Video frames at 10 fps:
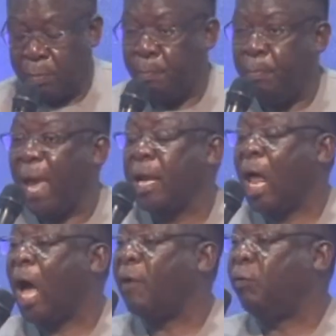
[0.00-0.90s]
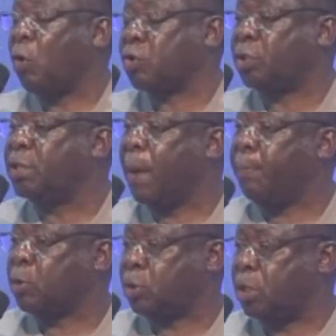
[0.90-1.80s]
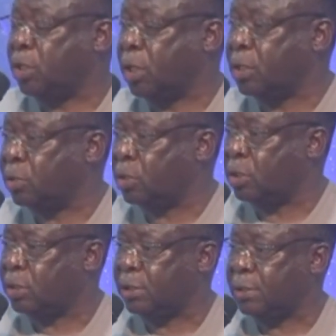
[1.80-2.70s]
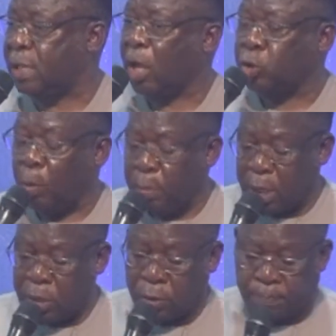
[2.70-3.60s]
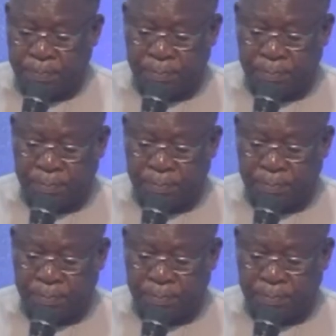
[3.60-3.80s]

Men have lost their positions, their dominion.